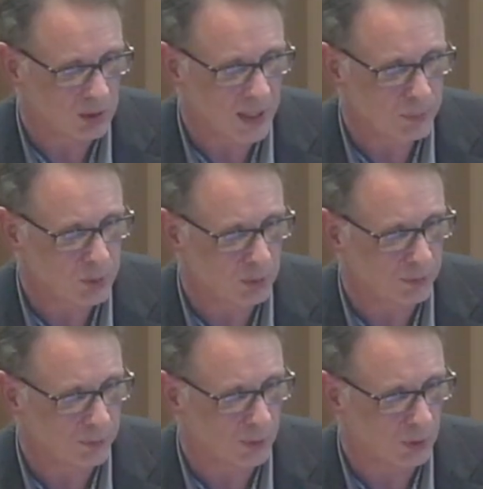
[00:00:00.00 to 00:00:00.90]
types of
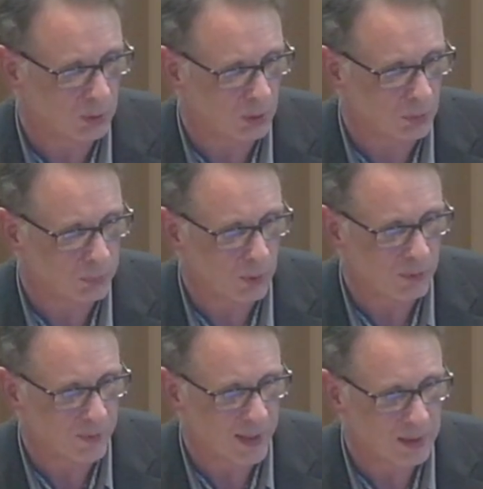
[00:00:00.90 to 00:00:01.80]

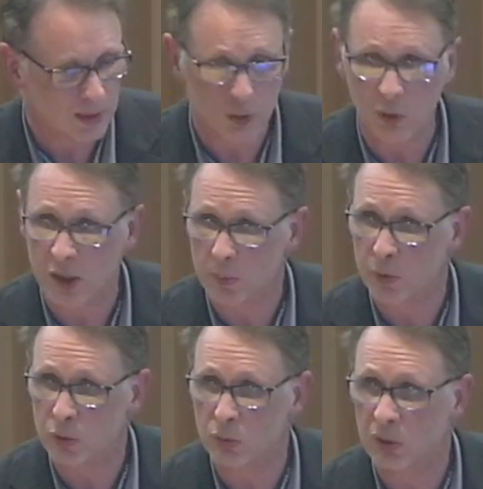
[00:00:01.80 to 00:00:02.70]
profile that
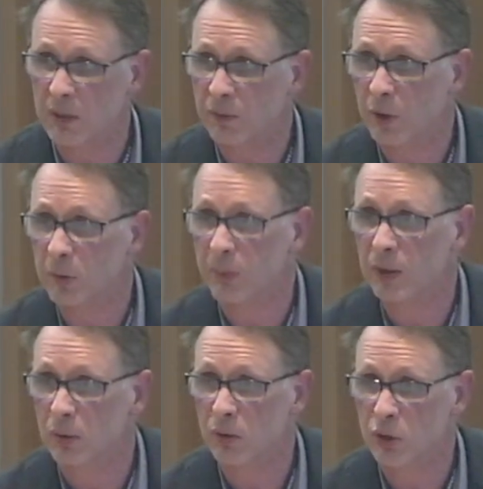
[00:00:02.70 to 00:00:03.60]
corresponds to different
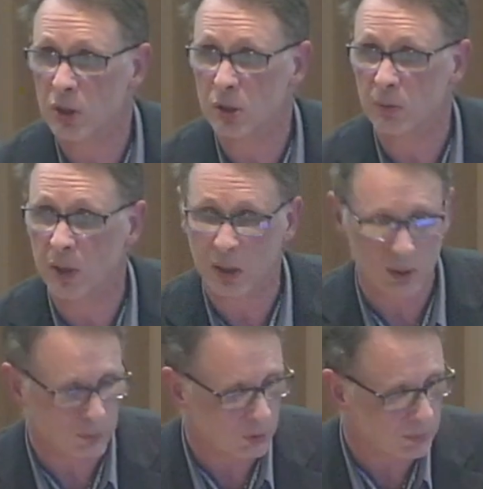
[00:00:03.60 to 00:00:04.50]
pathologies within
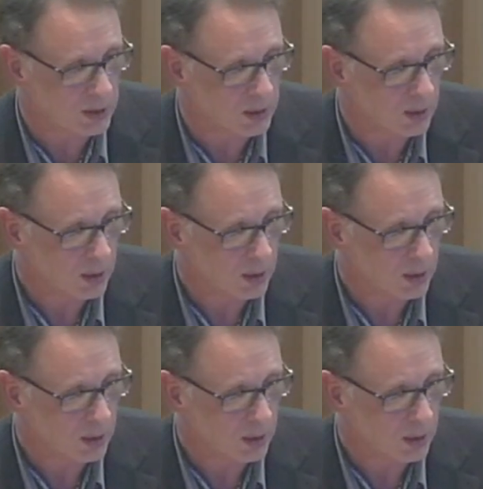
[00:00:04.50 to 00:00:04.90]
Li-Fraumeni.